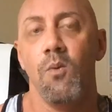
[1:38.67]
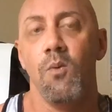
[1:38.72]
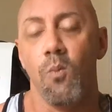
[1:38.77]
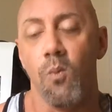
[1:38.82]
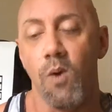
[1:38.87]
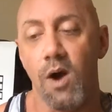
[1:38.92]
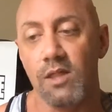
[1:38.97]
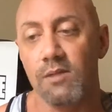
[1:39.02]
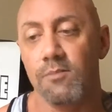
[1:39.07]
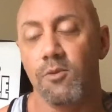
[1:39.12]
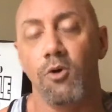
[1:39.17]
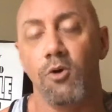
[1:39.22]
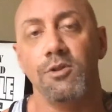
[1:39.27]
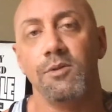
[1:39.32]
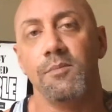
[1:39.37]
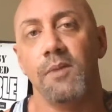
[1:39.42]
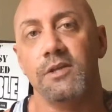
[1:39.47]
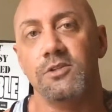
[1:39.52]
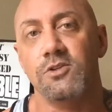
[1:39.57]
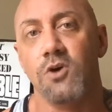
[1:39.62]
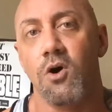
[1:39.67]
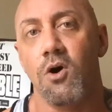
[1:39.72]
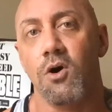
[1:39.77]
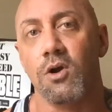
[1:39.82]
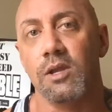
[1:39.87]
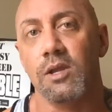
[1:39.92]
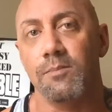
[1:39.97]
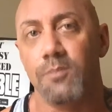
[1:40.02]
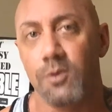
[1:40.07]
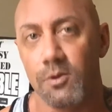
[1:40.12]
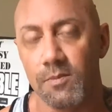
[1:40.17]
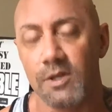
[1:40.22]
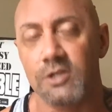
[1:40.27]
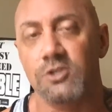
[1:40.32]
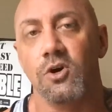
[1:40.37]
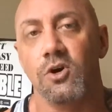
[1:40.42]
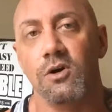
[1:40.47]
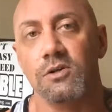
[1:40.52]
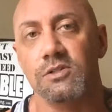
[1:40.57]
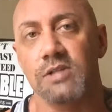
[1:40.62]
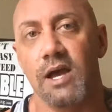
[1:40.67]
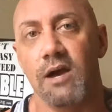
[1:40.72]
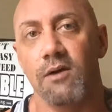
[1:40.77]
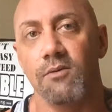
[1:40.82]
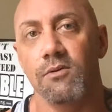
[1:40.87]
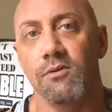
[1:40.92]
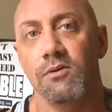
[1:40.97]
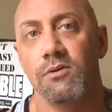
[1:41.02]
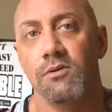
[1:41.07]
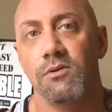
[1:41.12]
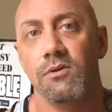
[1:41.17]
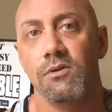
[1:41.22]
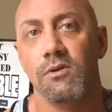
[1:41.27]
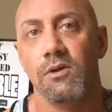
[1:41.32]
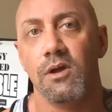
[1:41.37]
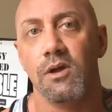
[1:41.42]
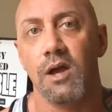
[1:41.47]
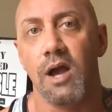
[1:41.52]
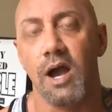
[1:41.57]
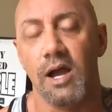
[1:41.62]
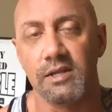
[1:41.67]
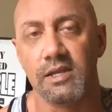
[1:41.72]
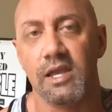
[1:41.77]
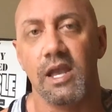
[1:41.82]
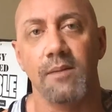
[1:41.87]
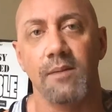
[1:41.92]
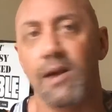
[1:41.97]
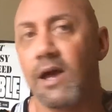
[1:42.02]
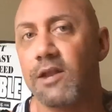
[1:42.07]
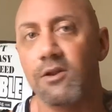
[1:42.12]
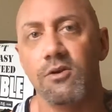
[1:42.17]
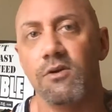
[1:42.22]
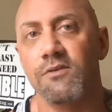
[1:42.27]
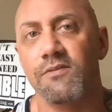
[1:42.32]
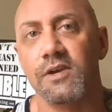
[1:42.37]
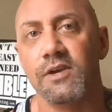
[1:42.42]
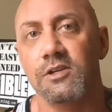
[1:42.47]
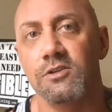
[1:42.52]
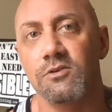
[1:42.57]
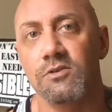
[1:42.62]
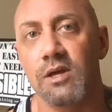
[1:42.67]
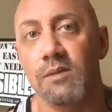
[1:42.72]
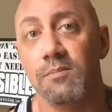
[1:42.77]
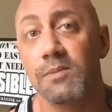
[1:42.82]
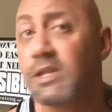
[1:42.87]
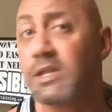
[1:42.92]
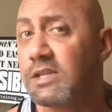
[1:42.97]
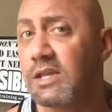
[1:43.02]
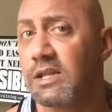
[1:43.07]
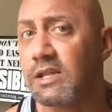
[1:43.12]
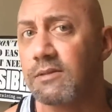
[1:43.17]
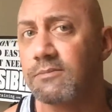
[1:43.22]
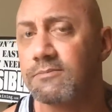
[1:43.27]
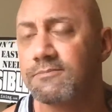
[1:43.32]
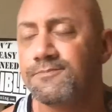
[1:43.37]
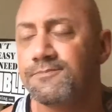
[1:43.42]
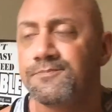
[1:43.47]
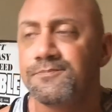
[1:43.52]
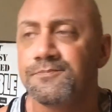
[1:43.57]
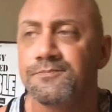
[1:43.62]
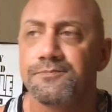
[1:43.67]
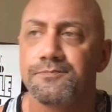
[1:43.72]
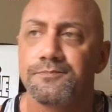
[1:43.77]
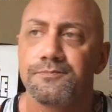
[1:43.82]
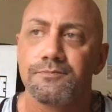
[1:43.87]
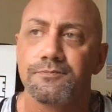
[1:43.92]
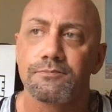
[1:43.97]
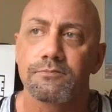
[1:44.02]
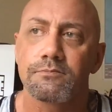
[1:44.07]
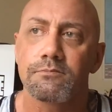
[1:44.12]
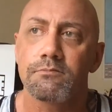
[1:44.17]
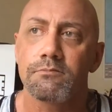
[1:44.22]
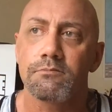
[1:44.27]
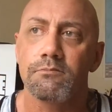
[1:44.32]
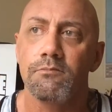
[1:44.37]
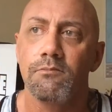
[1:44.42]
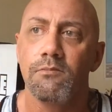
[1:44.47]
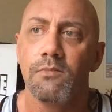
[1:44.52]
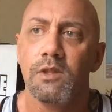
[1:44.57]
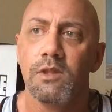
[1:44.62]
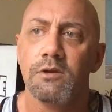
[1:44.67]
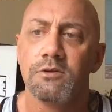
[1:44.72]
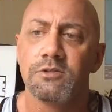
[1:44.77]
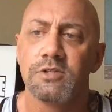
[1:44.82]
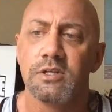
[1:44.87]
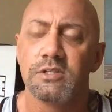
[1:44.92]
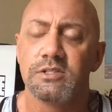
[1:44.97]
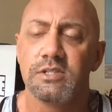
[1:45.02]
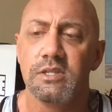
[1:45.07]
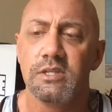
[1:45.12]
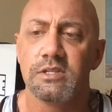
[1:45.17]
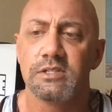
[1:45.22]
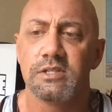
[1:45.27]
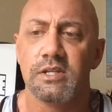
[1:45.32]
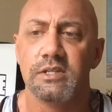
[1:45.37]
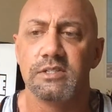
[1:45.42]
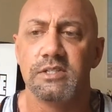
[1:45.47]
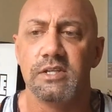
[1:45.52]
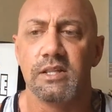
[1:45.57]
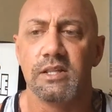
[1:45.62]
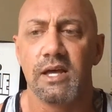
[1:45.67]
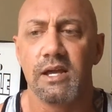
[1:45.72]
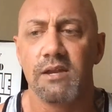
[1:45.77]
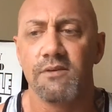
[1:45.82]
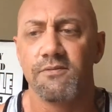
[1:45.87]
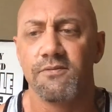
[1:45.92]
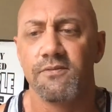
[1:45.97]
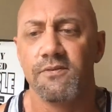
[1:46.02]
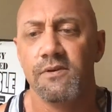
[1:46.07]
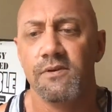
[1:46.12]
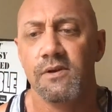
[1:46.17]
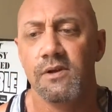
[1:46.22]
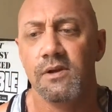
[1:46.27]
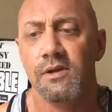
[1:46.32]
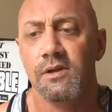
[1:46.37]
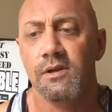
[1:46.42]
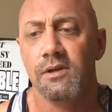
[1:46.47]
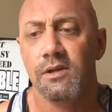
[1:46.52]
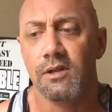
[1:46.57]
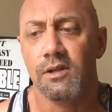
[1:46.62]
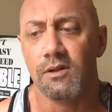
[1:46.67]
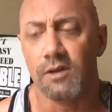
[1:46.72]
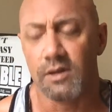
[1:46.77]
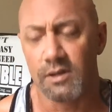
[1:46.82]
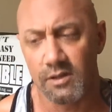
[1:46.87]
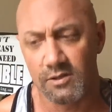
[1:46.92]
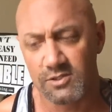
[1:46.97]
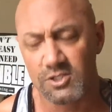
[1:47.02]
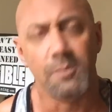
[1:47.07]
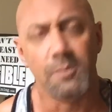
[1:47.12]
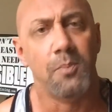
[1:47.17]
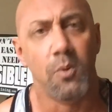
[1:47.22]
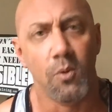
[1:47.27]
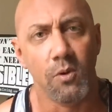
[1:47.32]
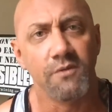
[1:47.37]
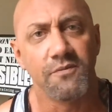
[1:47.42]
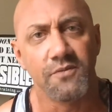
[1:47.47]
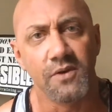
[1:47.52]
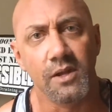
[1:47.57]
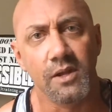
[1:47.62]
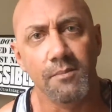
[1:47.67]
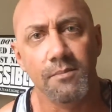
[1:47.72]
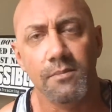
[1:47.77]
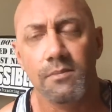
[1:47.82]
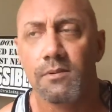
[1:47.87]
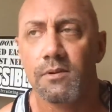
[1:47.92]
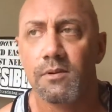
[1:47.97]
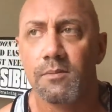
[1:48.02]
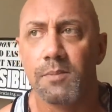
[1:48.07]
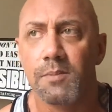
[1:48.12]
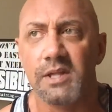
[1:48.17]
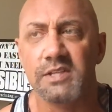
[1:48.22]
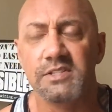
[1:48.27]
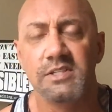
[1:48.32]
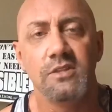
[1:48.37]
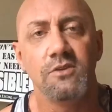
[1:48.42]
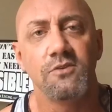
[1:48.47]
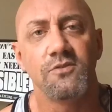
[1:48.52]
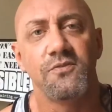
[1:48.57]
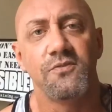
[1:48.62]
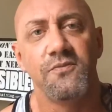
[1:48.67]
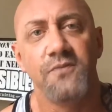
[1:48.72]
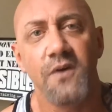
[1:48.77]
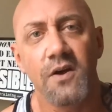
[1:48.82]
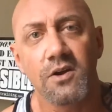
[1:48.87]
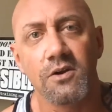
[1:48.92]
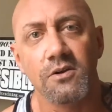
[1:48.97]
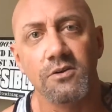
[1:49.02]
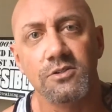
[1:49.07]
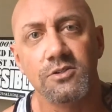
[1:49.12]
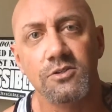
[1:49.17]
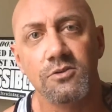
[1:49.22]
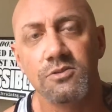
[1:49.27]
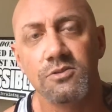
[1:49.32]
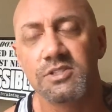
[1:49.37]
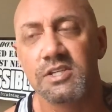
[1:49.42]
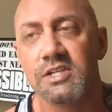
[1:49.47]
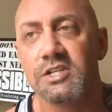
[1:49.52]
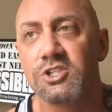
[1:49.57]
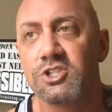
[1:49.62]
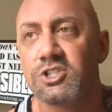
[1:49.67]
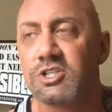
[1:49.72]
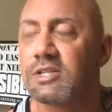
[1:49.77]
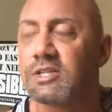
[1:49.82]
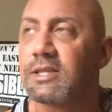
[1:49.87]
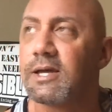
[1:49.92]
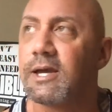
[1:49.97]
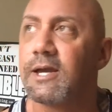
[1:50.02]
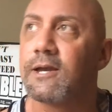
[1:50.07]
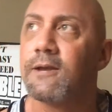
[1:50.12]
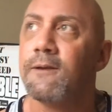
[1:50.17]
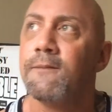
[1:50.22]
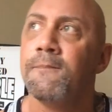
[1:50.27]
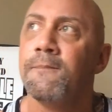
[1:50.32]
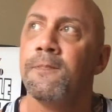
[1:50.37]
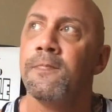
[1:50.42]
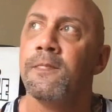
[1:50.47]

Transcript: while I'm holding my dog and put my dog down on camera. I don't know if I could do that, but he did it. So I see this and I see a lot of, support for him. But I see those fuckers who say shit like,